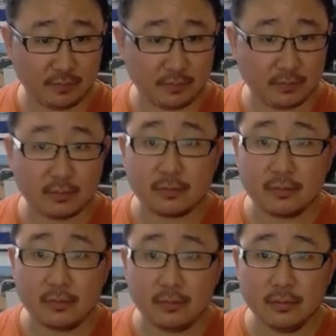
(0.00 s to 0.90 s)

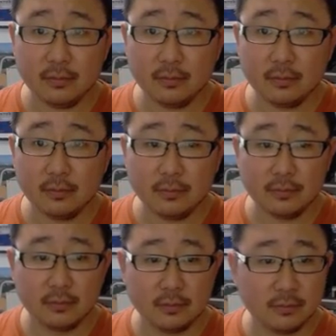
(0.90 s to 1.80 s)

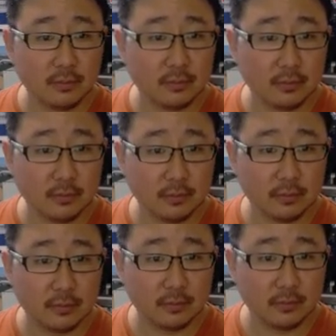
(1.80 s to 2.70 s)

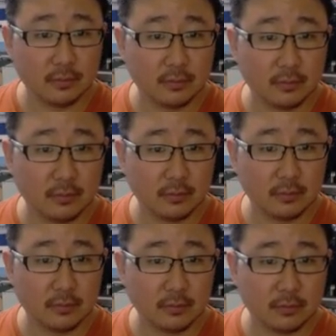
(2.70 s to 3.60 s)

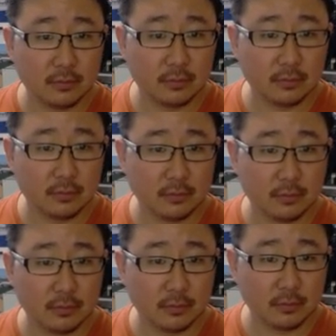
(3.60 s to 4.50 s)

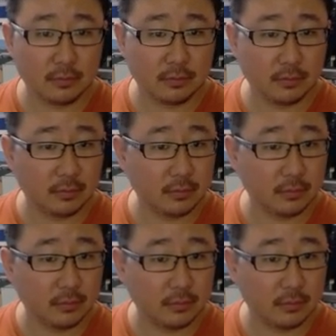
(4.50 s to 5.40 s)

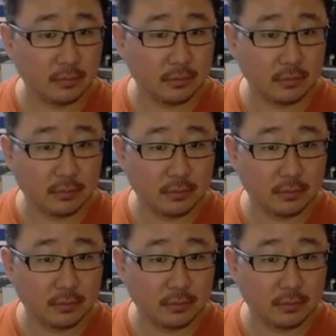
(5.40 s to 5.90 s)
Nothing is said.